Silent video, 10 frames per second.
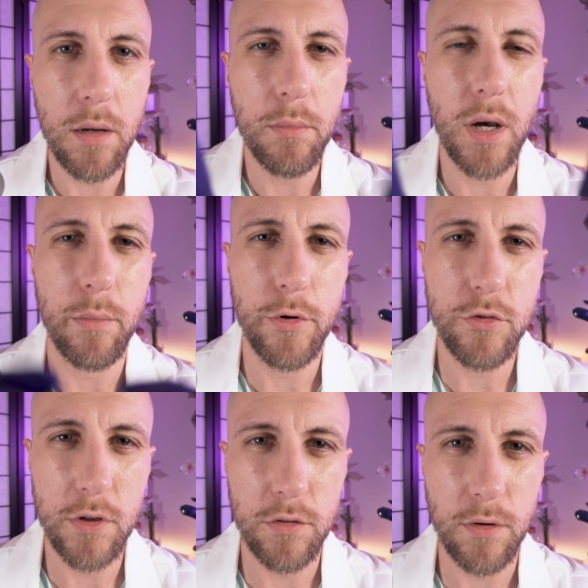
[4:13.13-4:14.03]
pop your
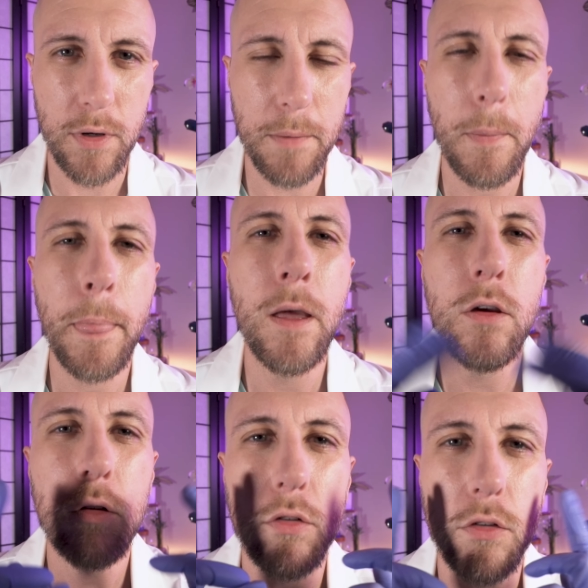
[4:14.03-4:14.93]
cheeks, all right?
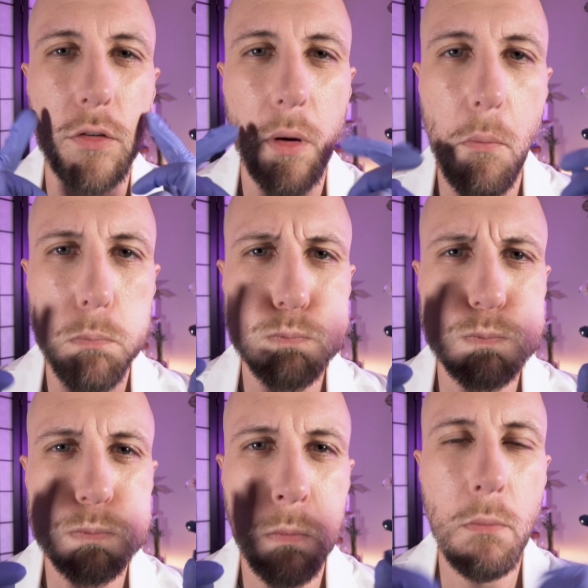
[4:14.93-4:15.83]
Just
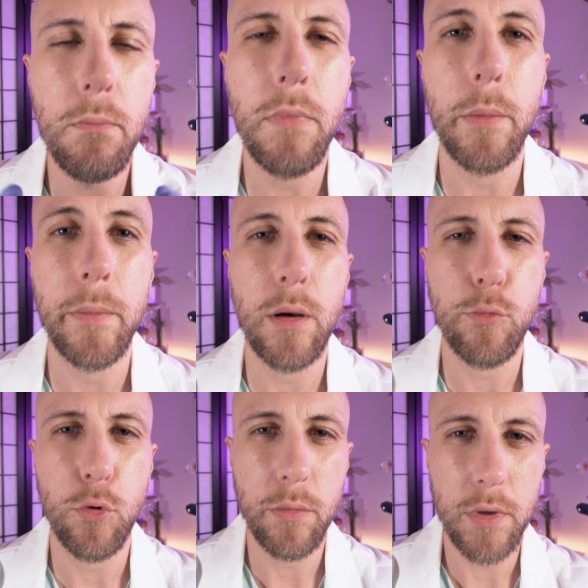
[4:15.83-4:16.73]
pop them out
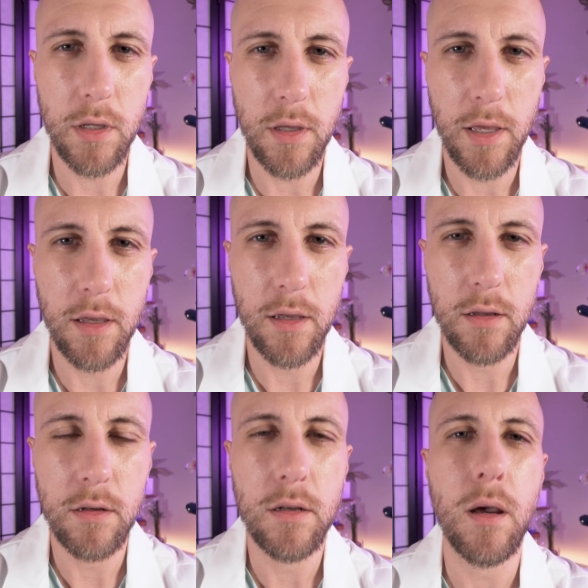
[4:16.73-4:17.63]
for me, and
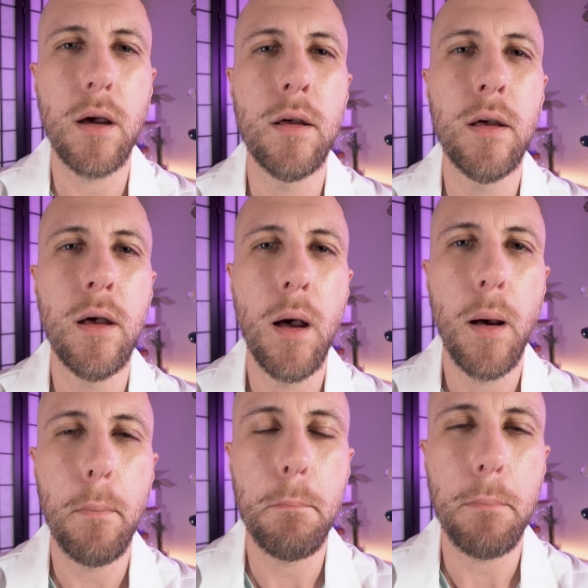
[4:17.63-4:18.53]

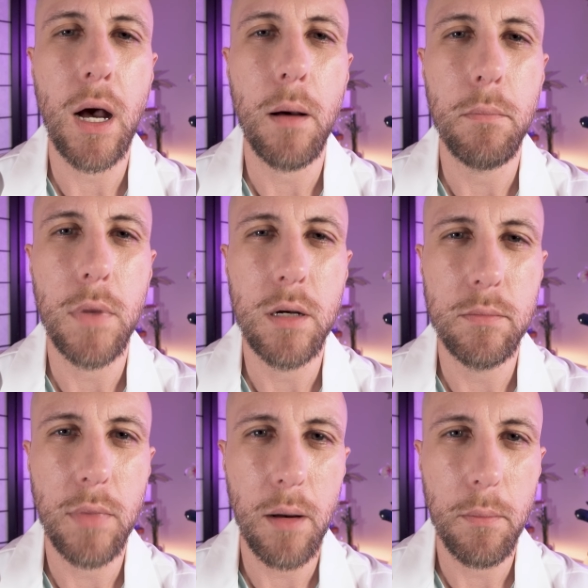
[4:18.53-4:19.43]
pop,
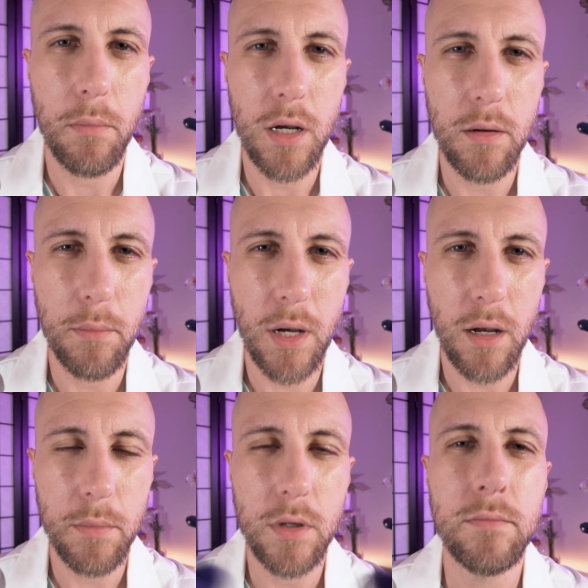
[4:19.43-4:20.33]
pop,
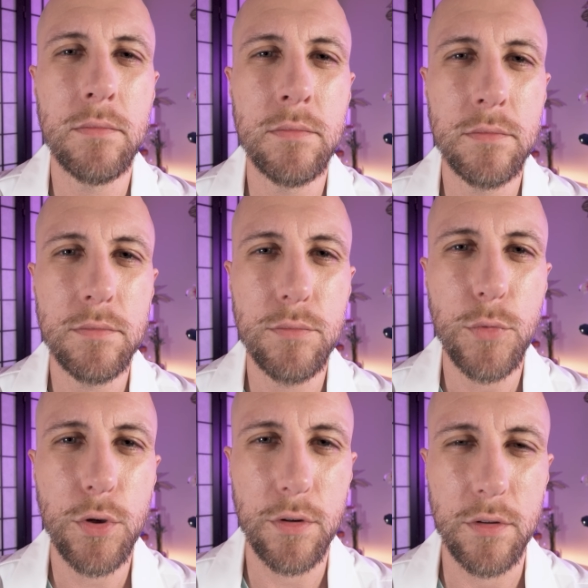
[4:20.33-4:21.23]
pop.
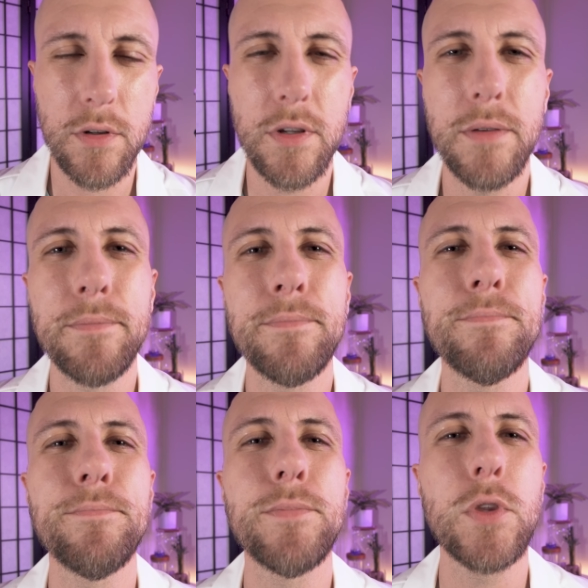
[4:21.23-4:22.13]
Good.
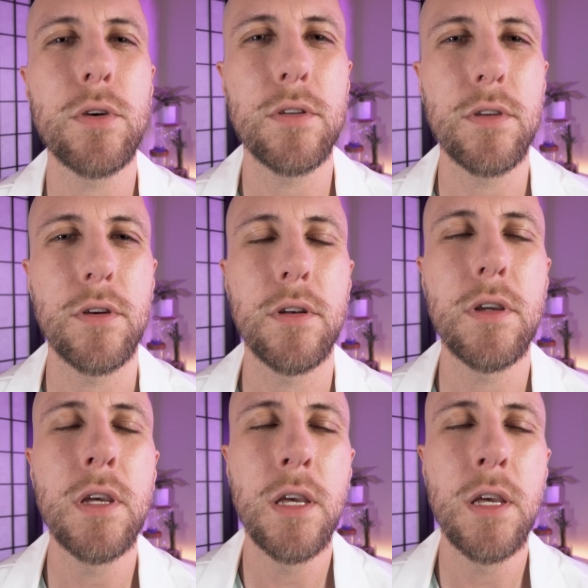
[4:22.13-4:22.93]
Good, good.